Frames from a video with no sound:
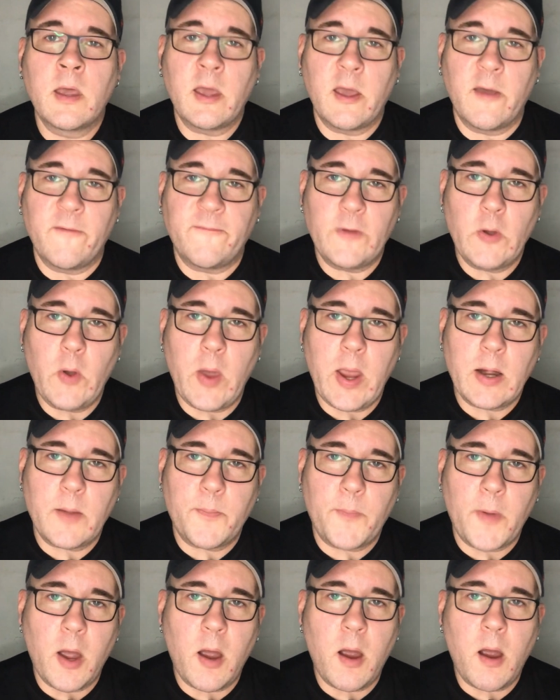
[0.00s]
If you add
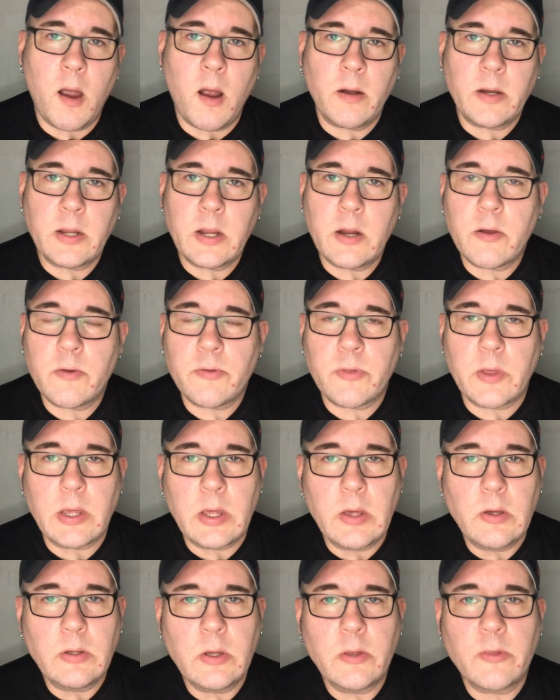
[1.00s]
up all the years that
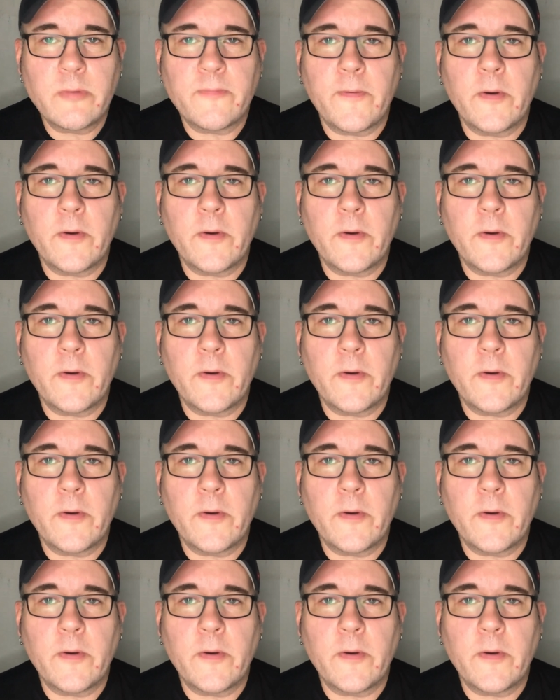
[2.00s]
you use